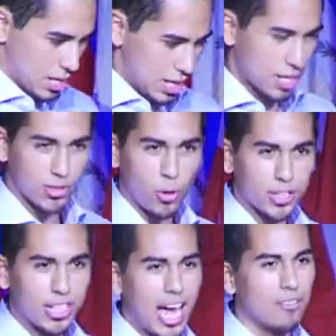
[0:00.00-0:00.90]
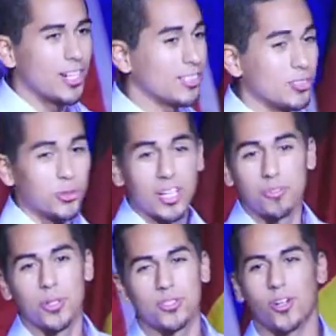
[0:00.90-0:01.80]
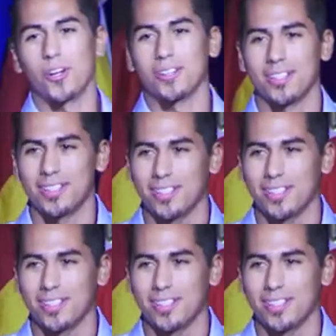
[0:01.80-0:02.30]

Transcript: Even though I didn't have anything to give in return,